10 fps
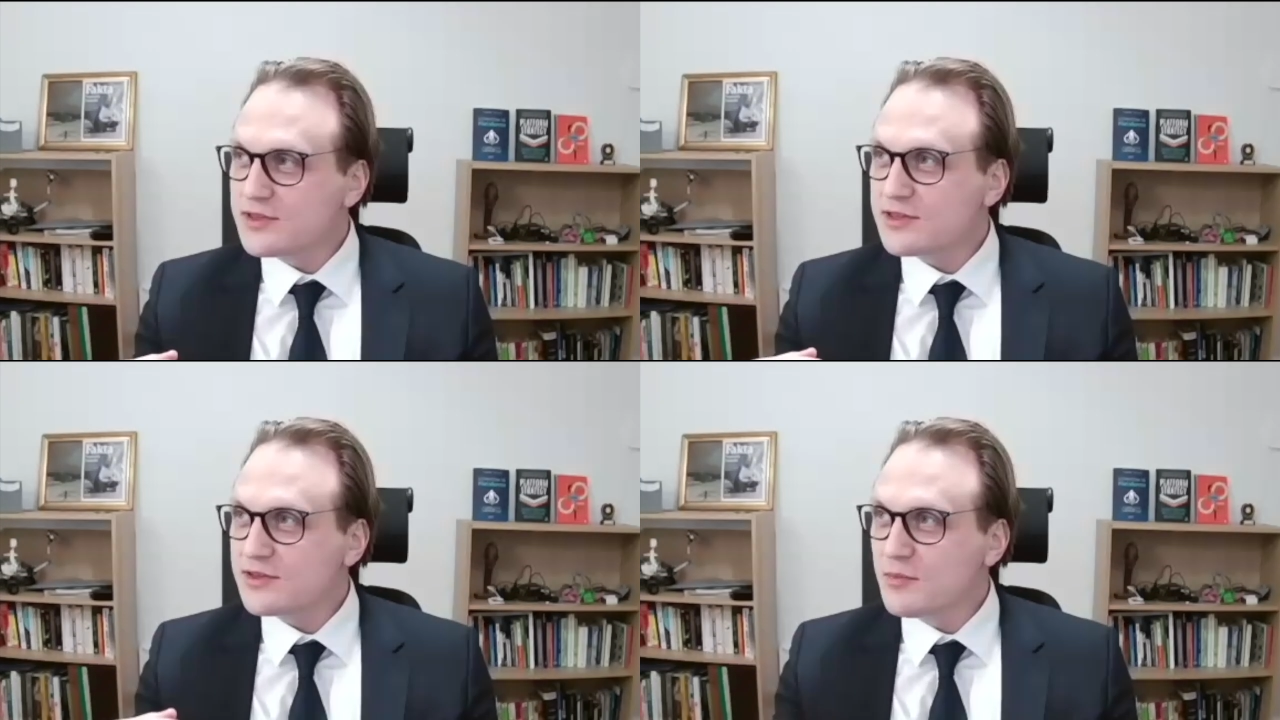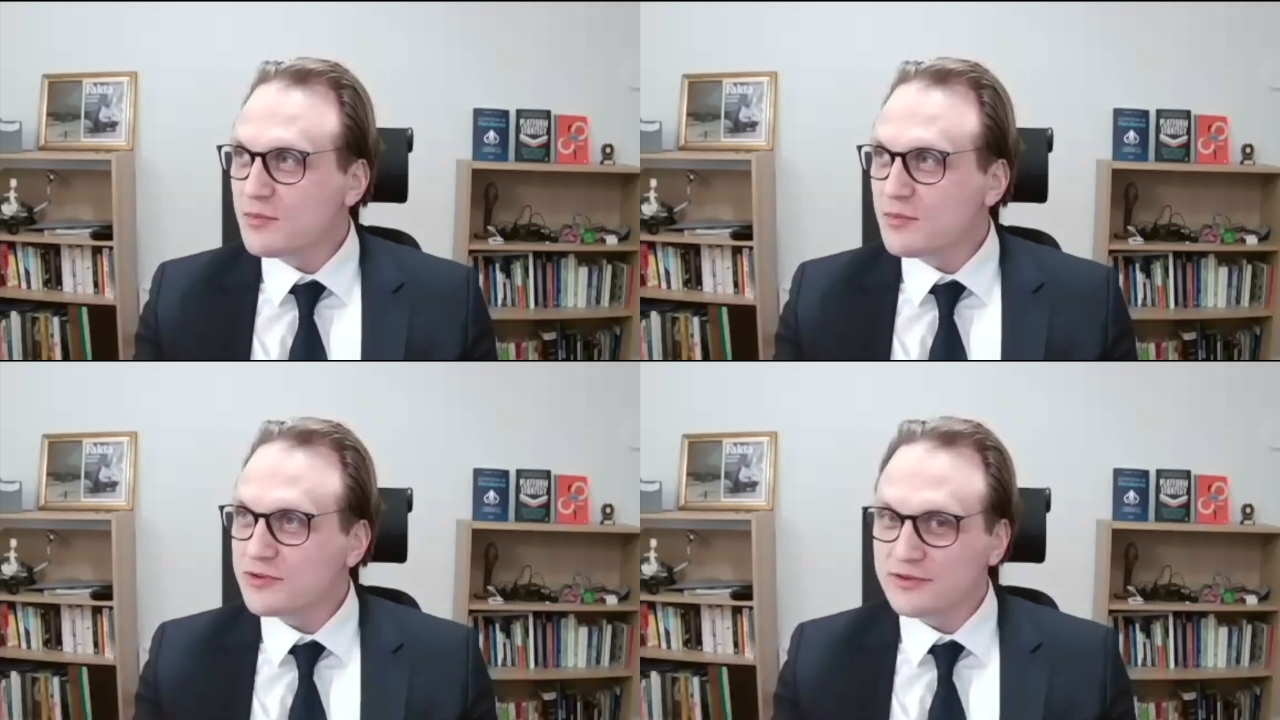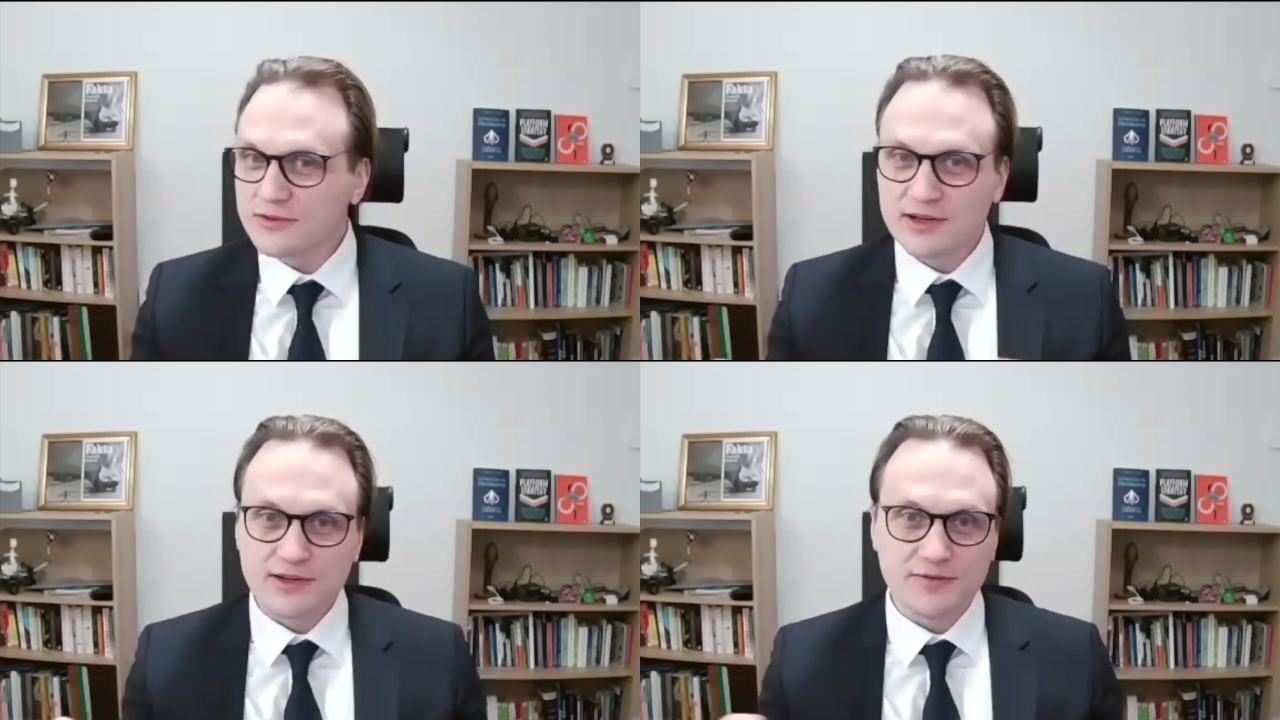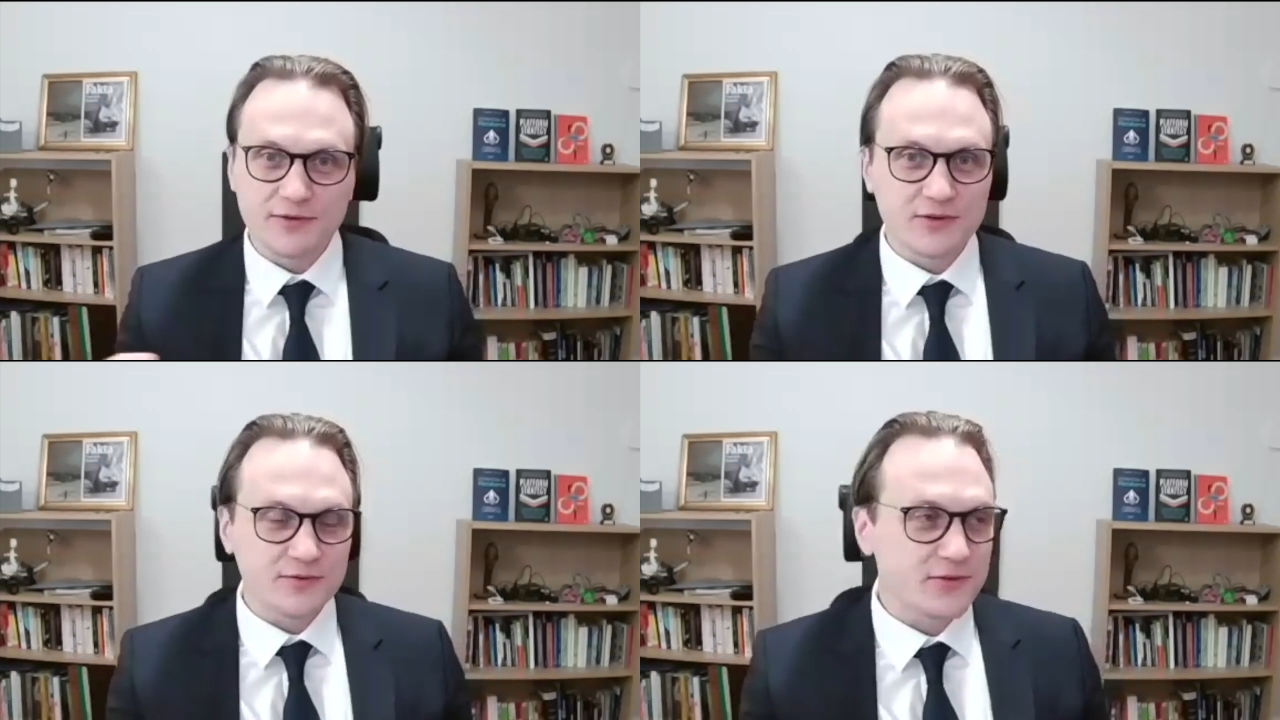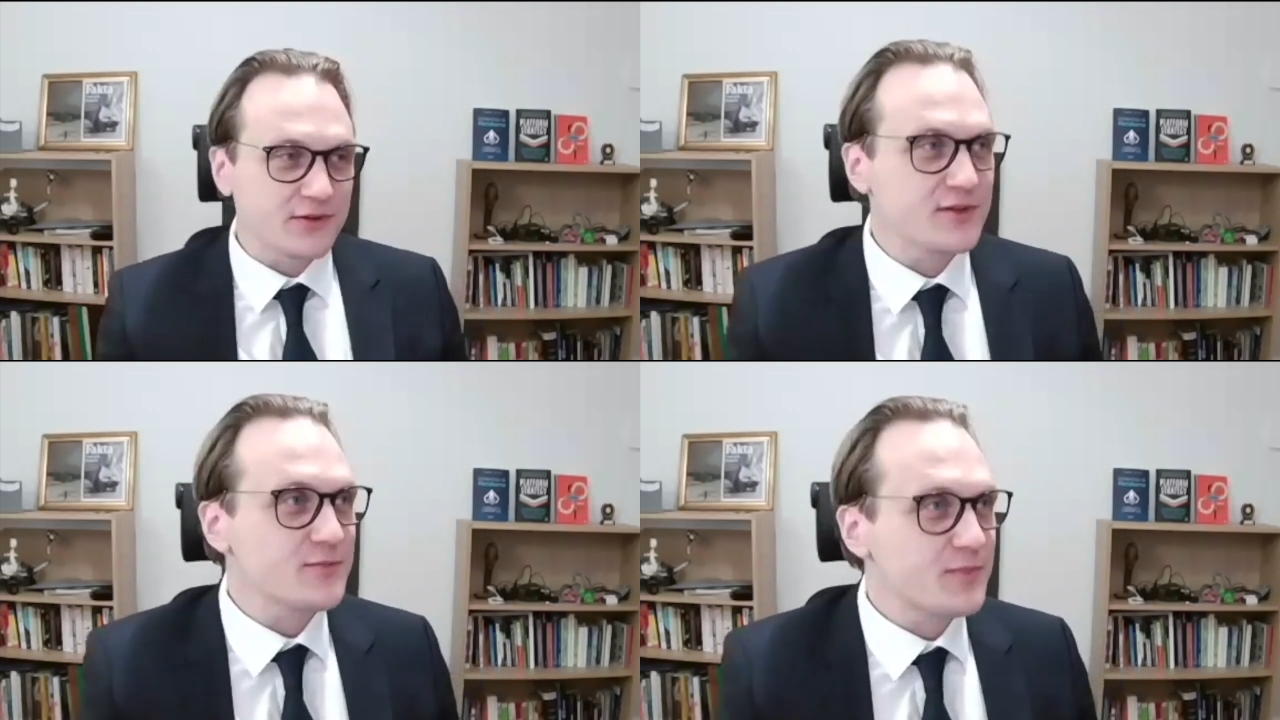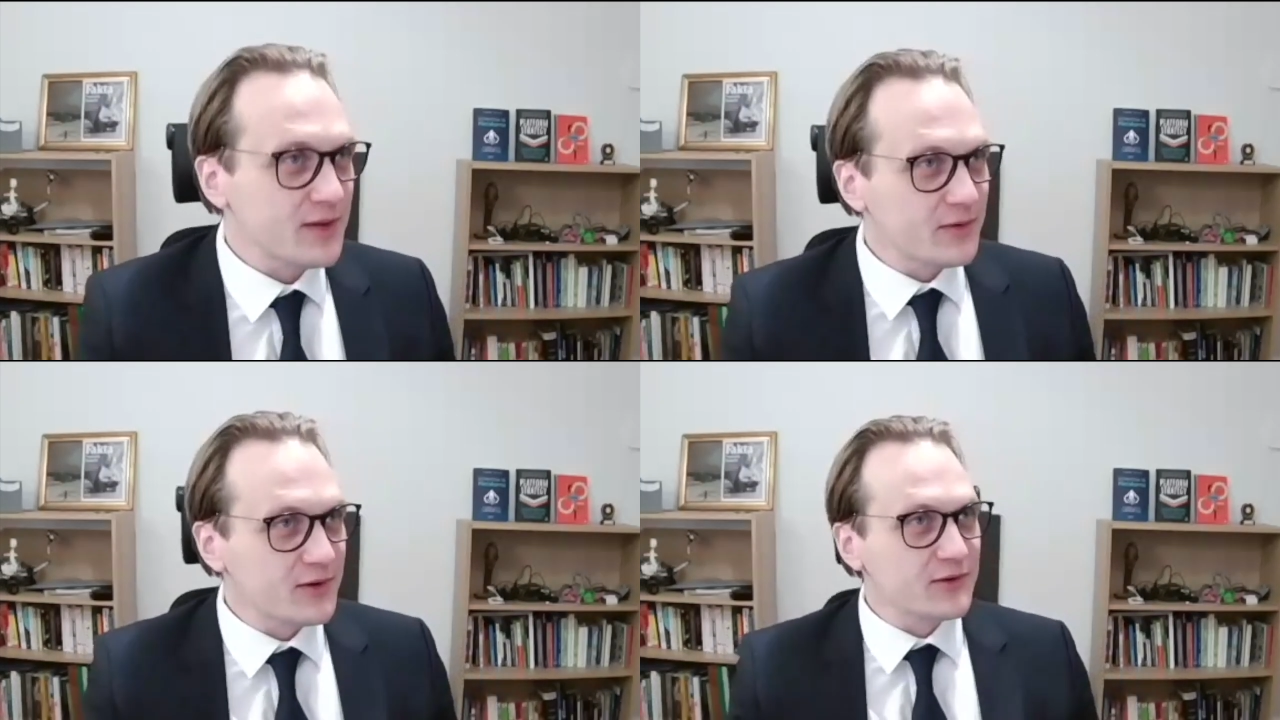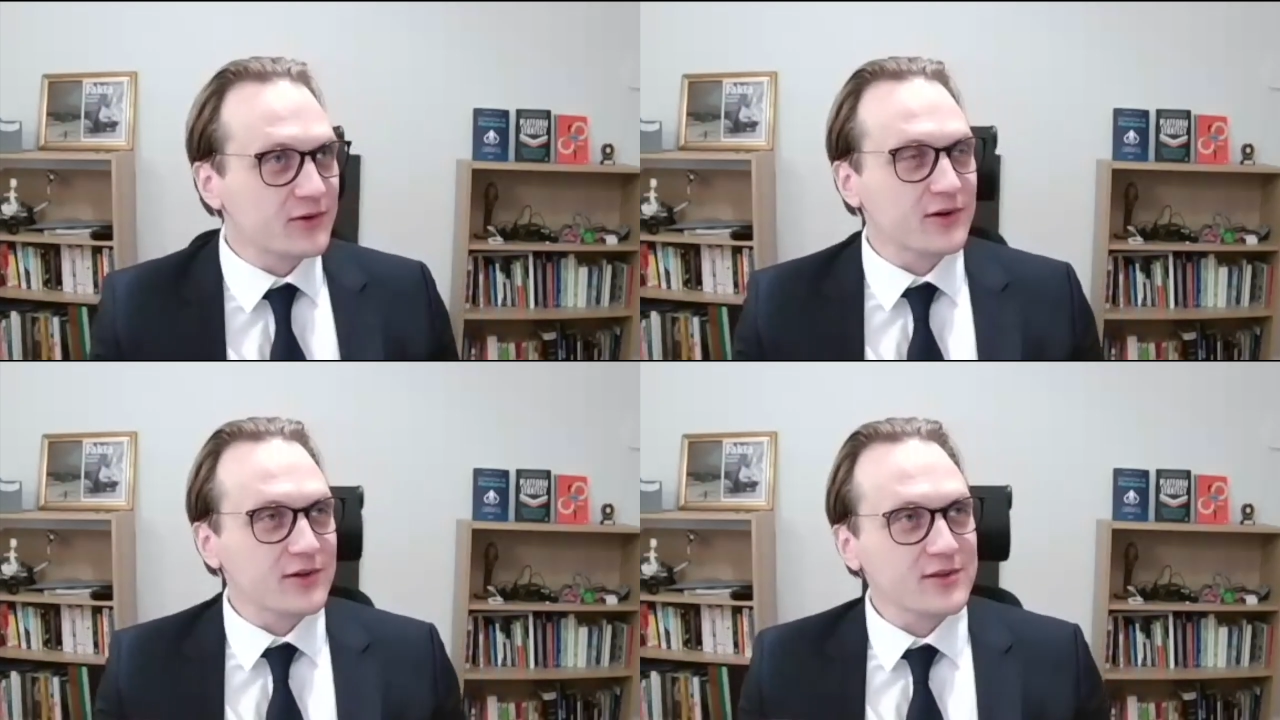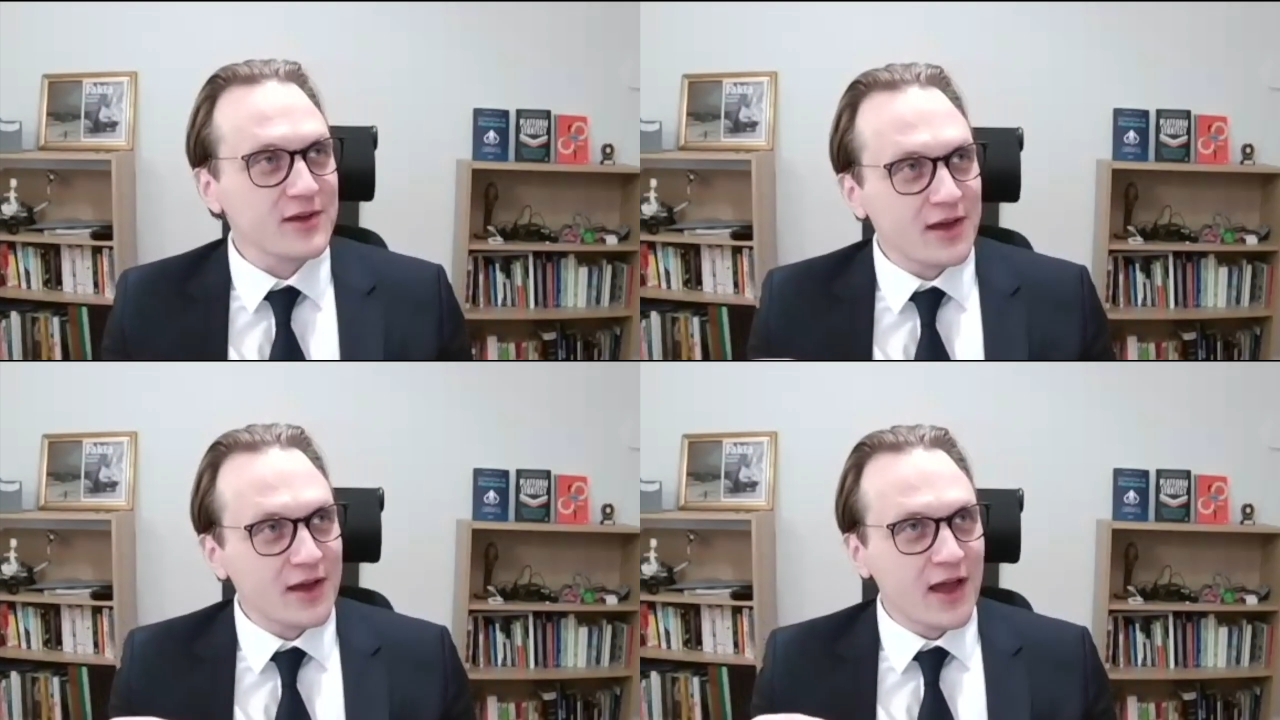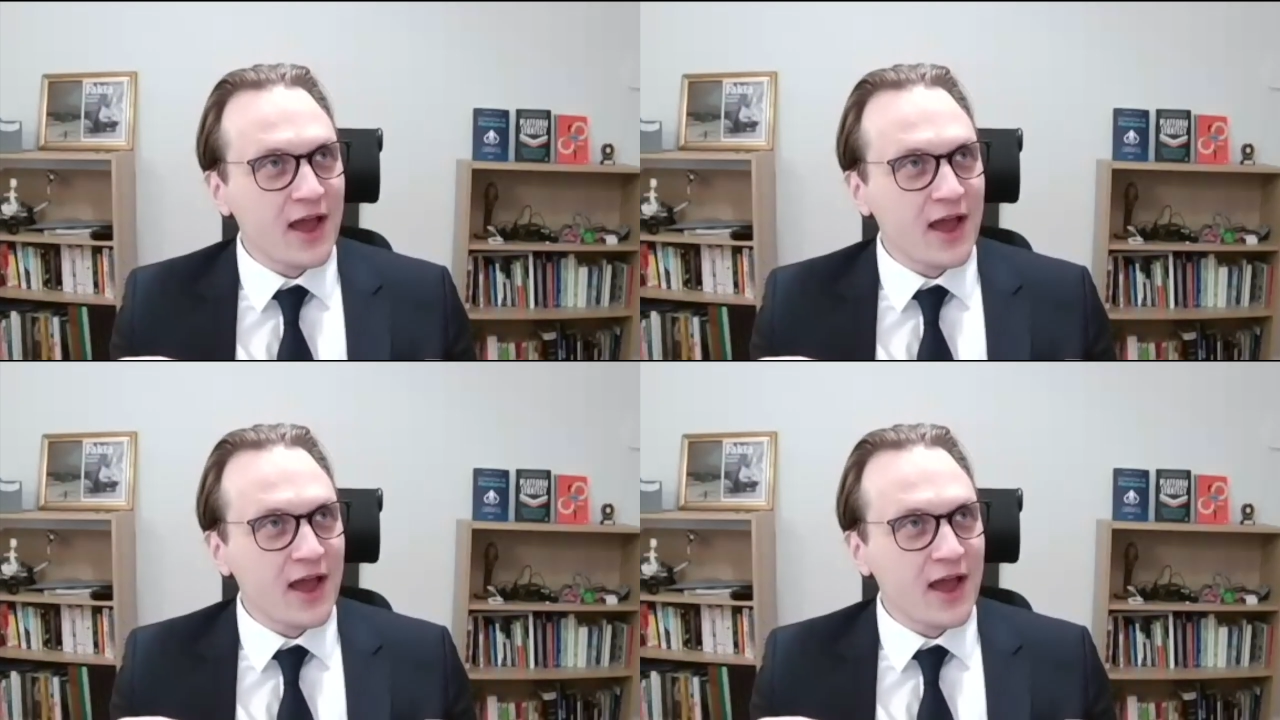it's emotionally really difficult for these people, because